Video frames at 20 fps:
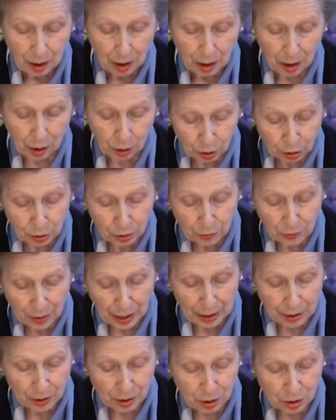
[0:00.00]
a lot of
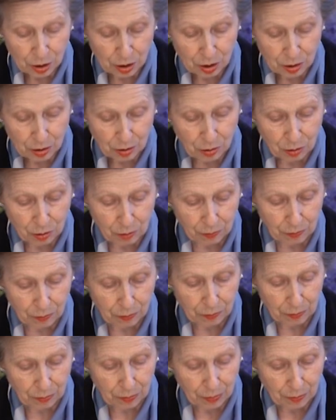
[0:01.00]
that as
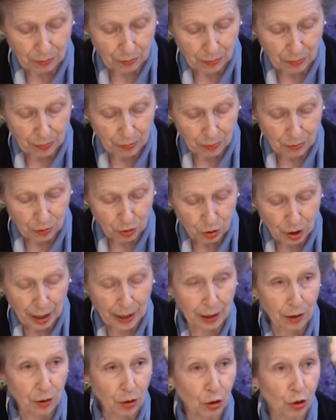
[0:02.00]

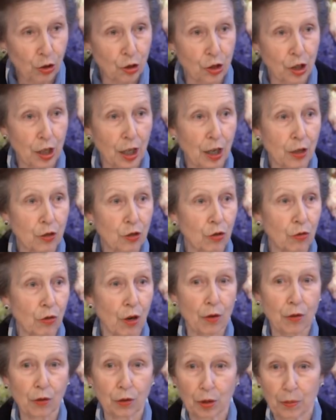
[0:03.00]
technology has
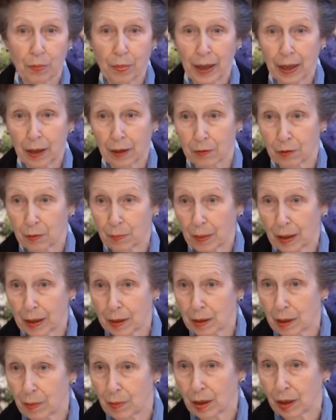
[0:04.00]
grown on the back of the
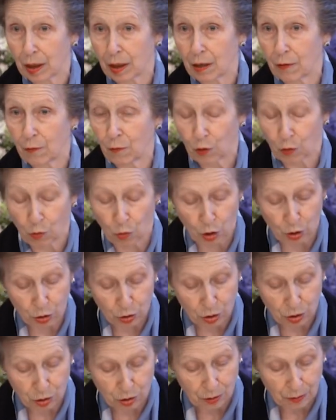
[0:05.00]
pandemic. And if there
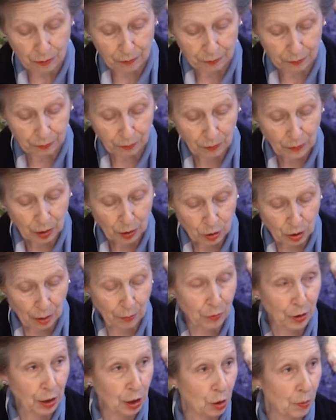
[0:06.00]
was
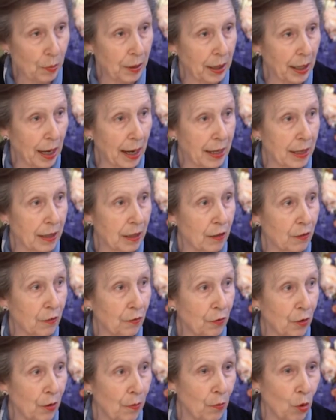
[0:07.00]
something to be gained
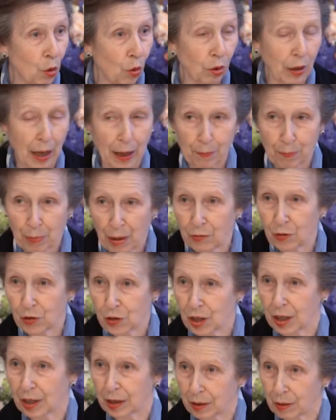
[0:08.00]
from all that
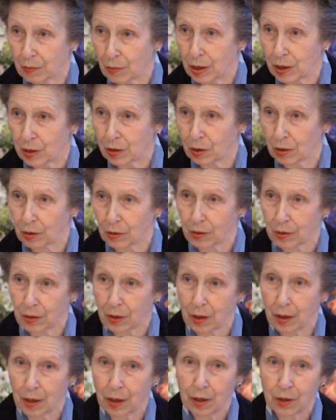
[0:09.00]
pivoting that went on
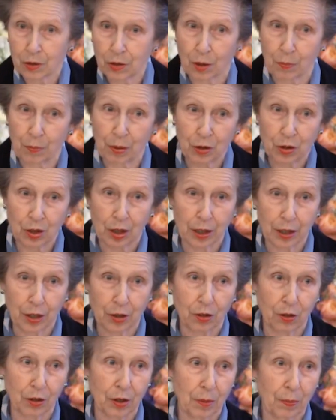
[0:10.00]
so busily
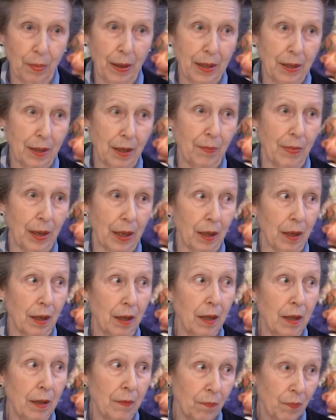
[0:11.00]
during the pandemic,
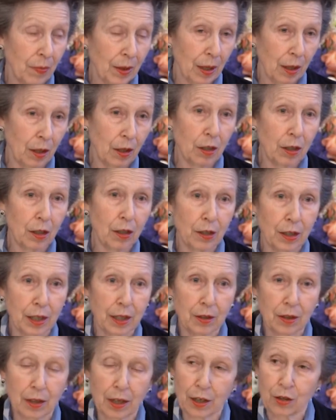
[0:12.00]

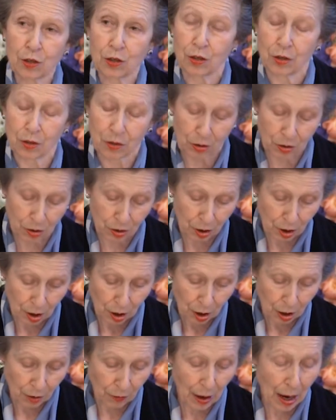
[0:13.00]
learning the lessons
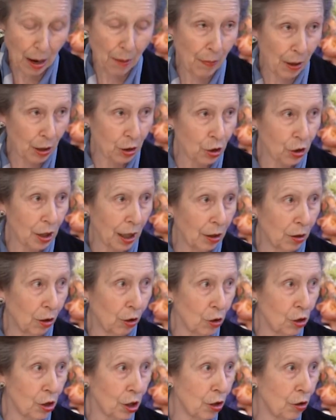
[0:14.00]
of how much
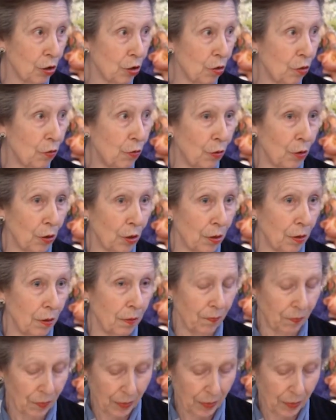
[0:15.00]
technology could do for you,